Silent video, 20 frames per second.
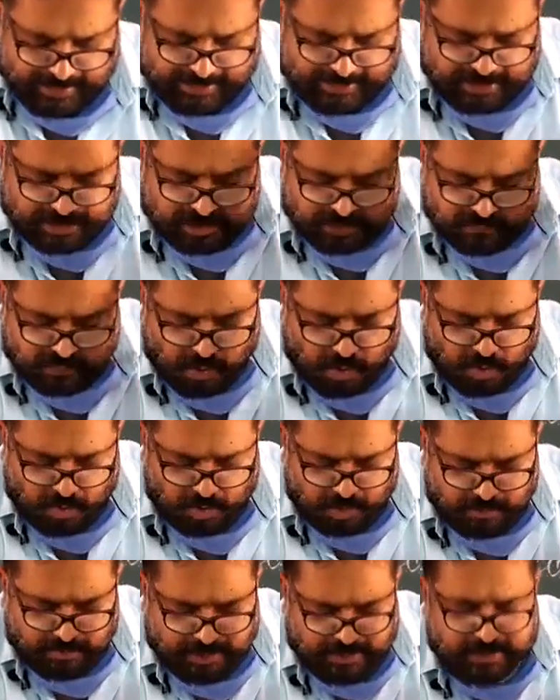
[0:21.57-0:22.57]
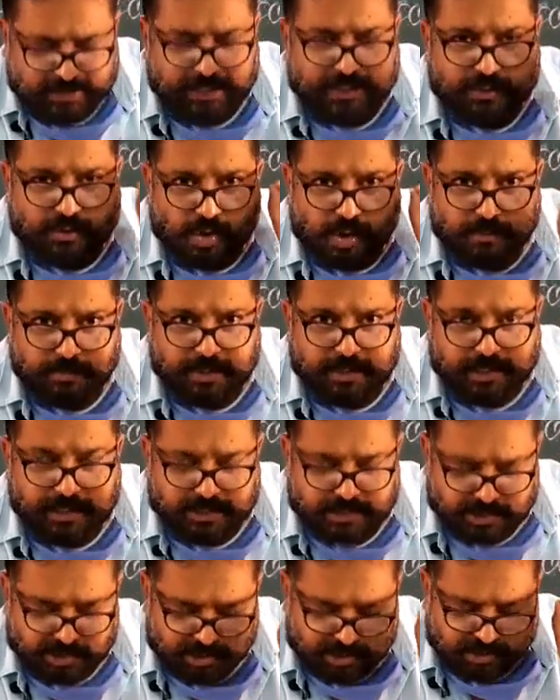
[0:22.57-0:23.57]
It is formed by the
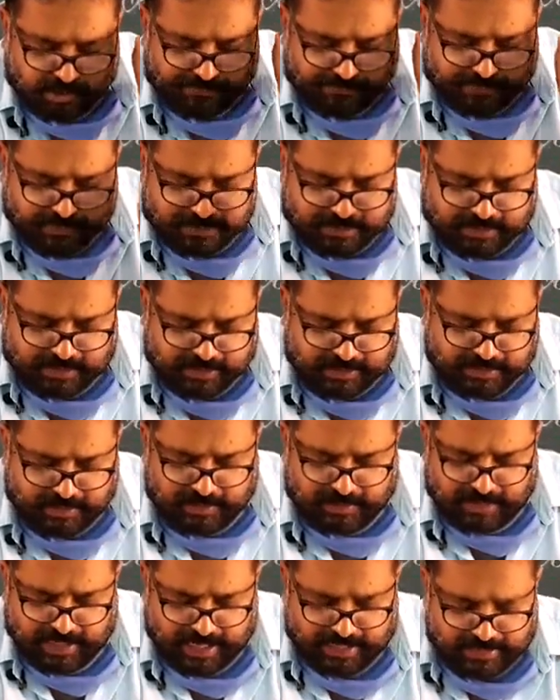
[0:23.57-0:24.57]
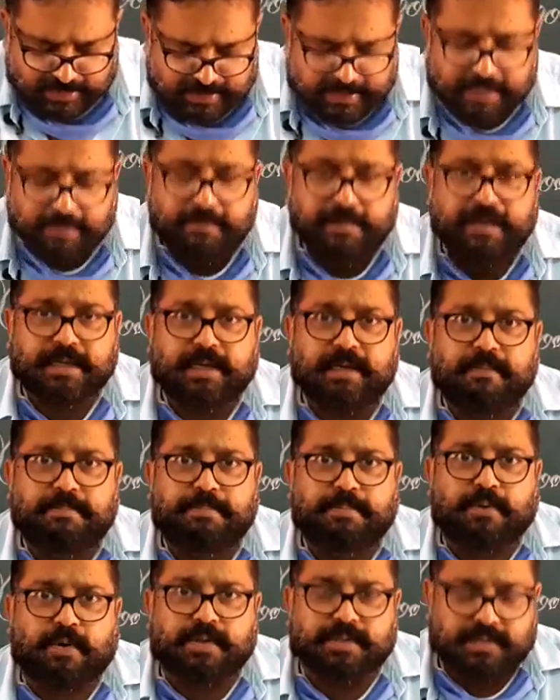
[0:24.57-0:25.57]
combination of physical and
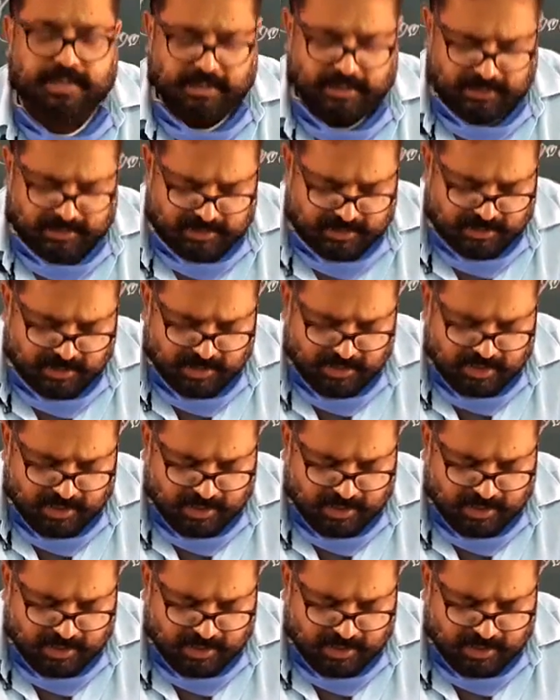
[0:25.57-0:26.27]
chemical process